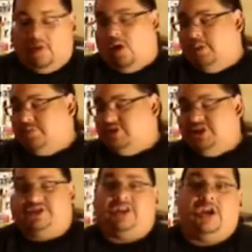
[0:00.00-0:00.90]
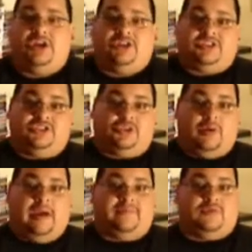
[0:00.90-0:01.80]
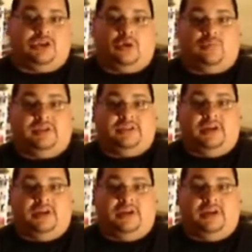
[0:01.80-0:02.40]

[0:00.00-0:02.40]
RPGs, since you have to talk with